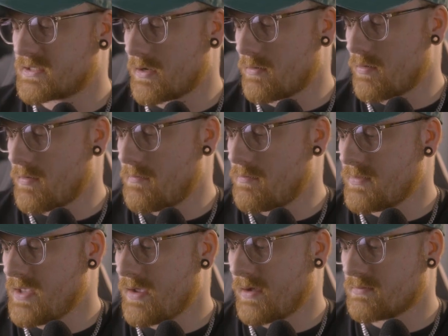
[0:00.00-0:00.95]
So
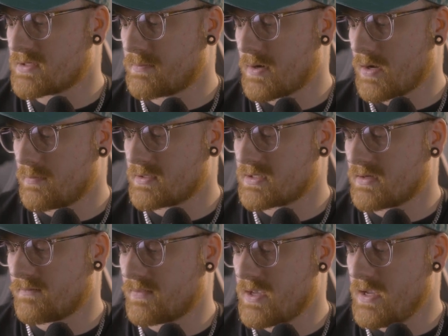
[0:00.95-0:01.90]
yeah, that was the purpose
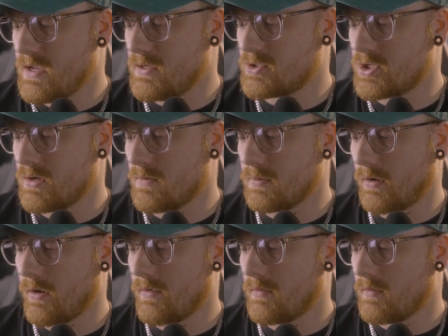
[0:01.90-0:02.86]
of the tube
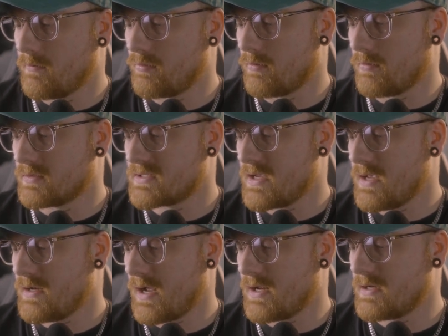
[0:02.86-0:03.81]
light brought
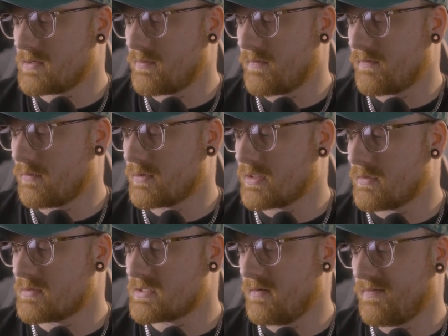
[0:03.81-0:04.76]
in, and with all of
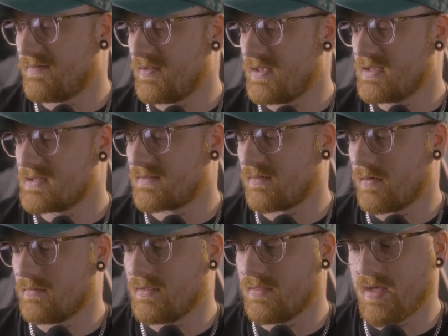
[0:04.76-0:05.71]
those little things
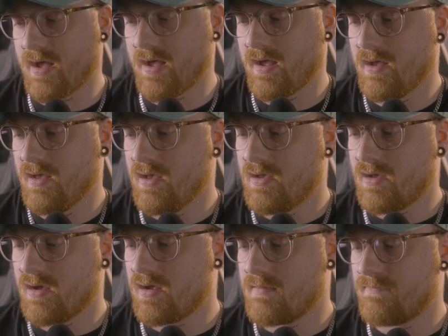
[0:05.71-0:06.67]
thrown in there,
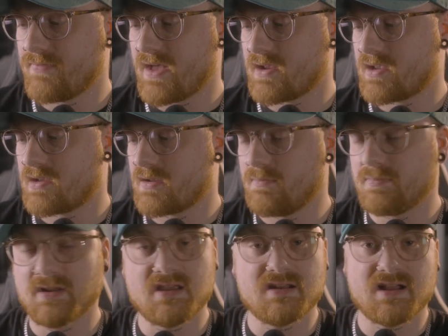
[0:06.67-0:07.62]
that
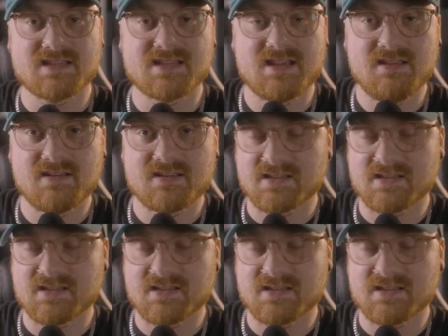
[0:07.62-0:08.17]
completed our scene